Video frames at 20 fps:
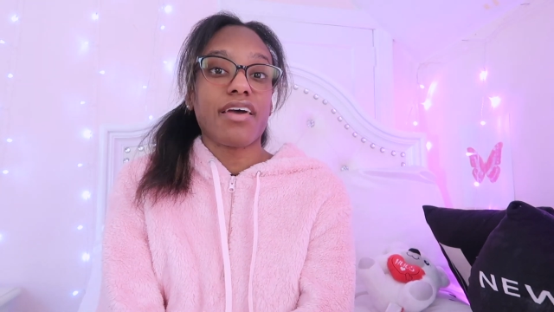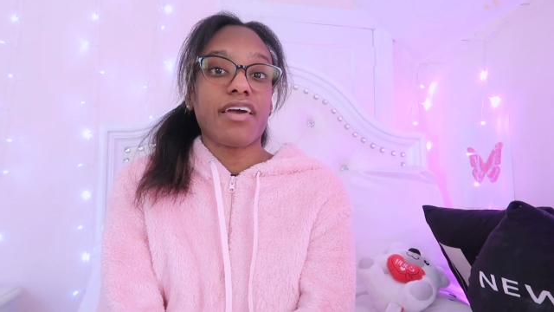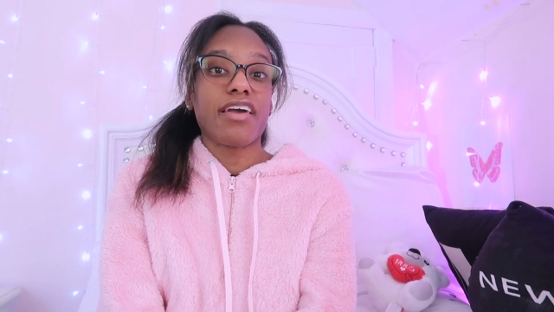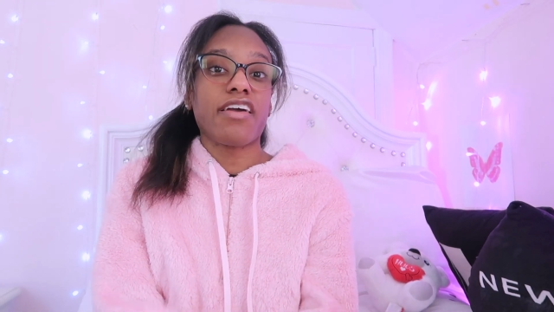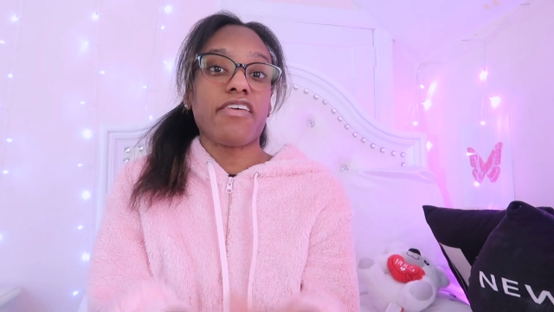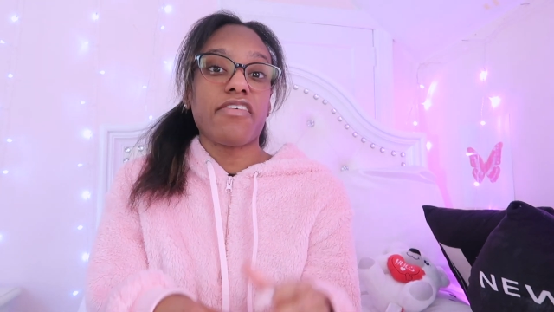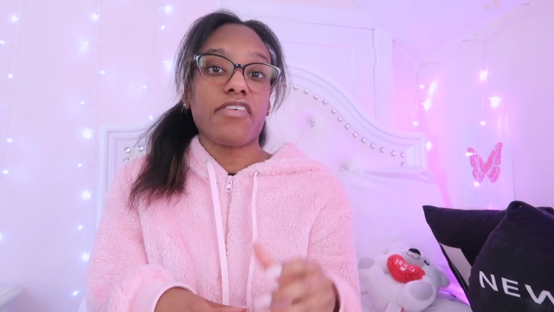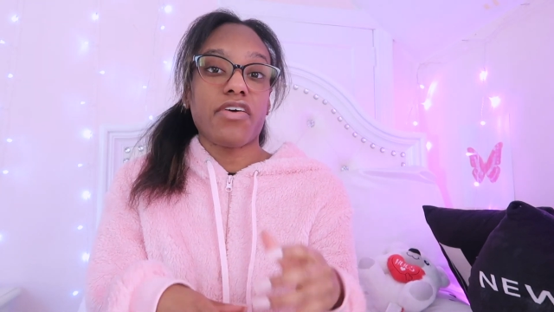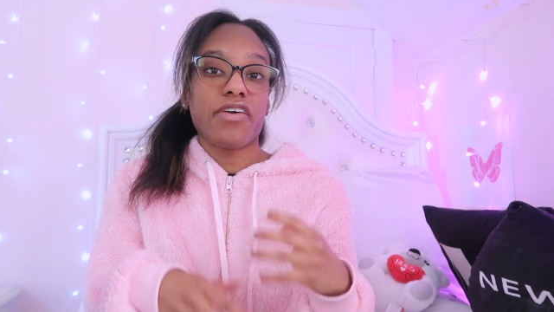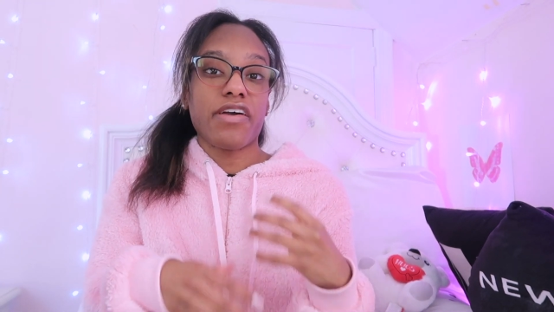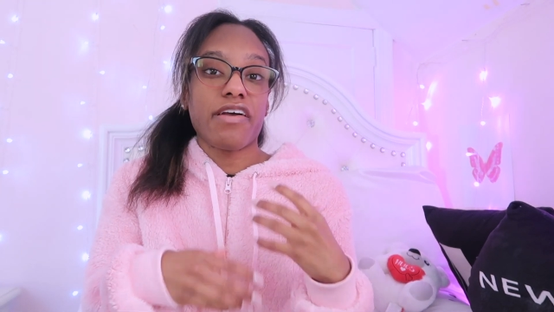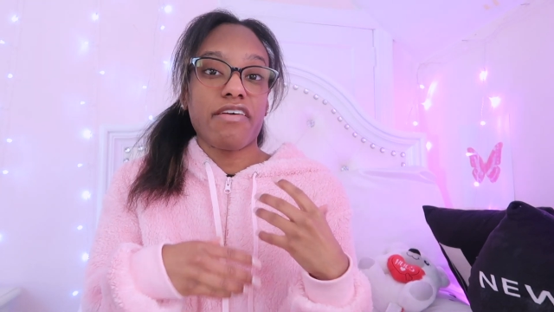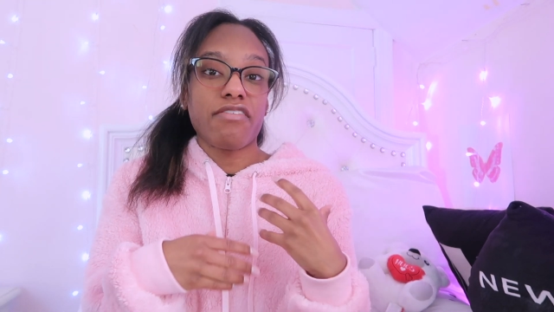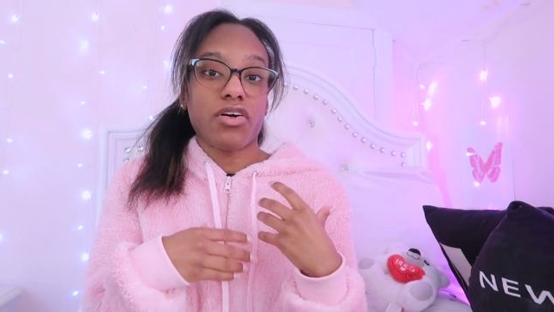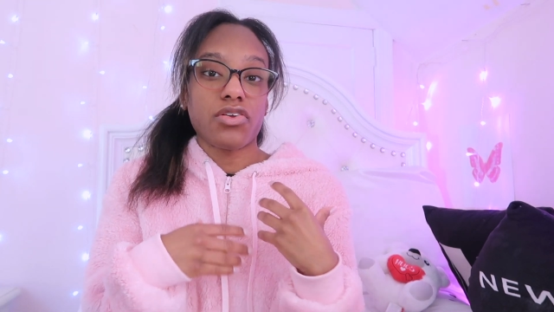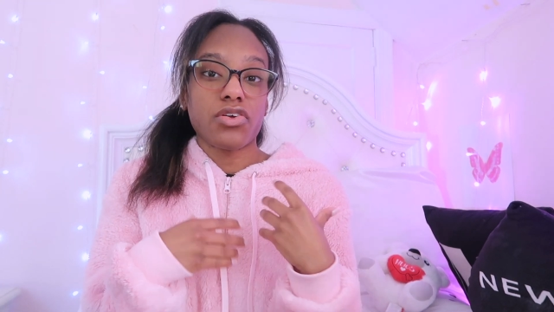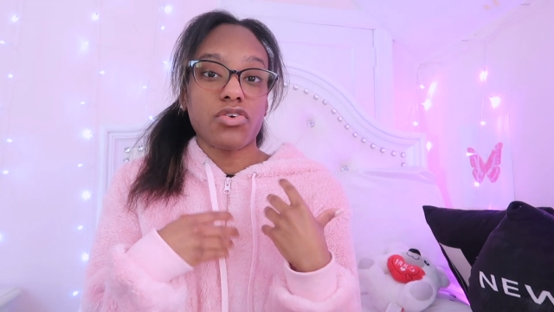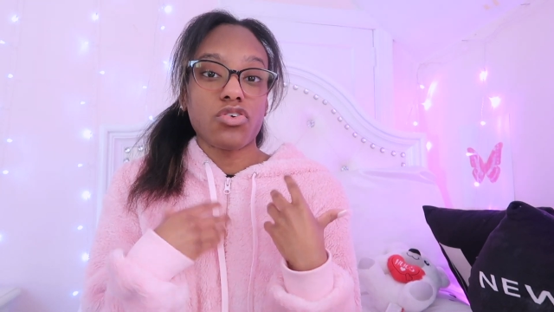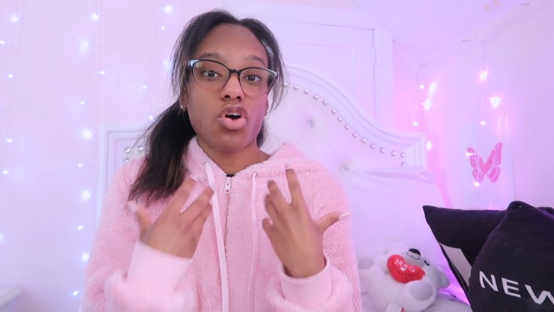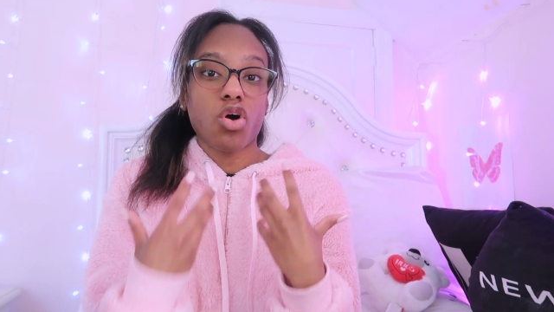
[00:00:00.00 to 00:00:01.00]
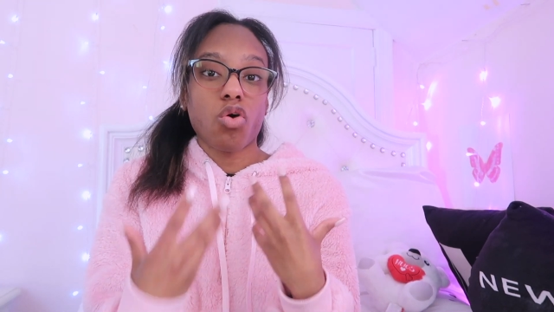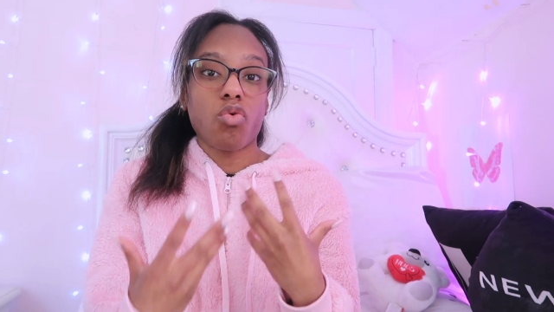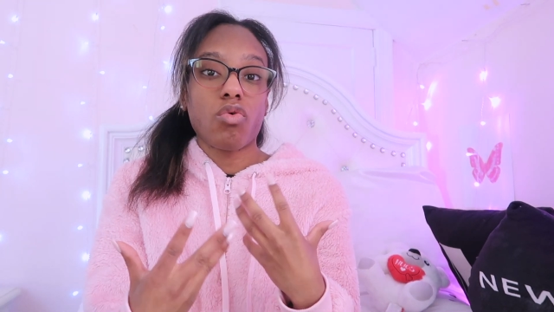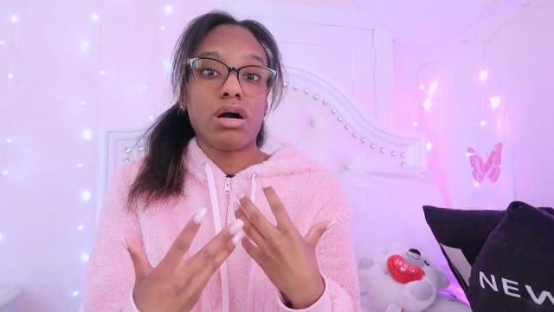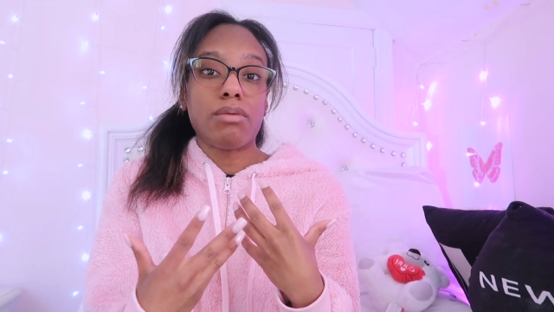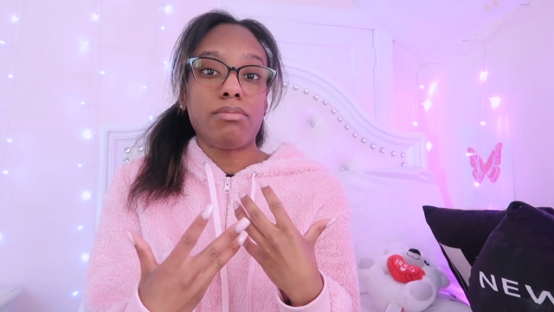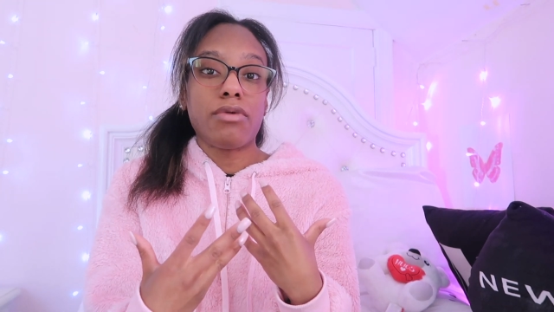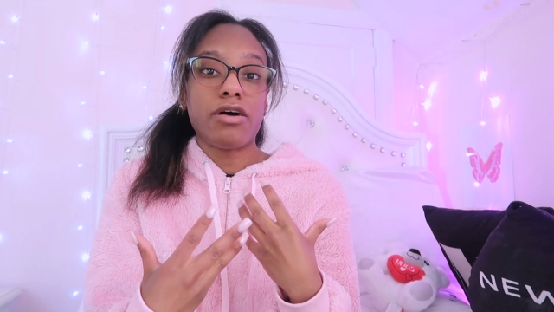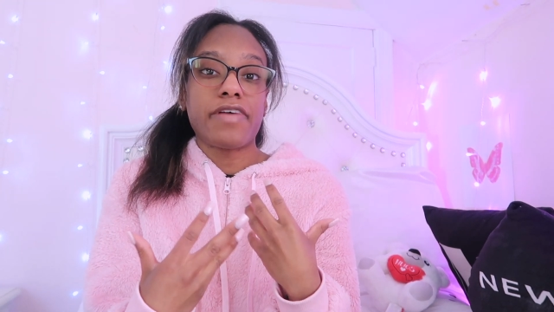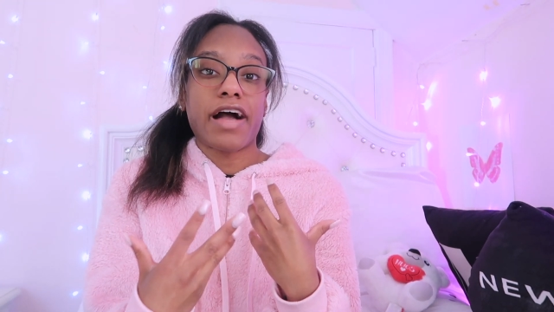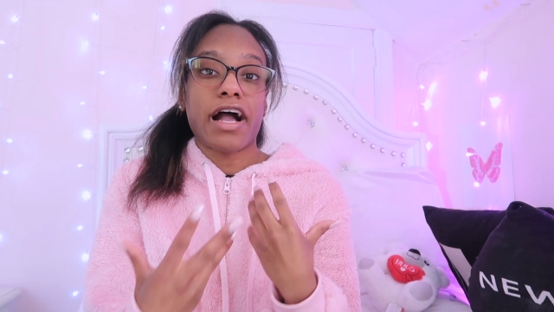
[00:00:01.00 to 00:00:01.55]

If y'all don't know what above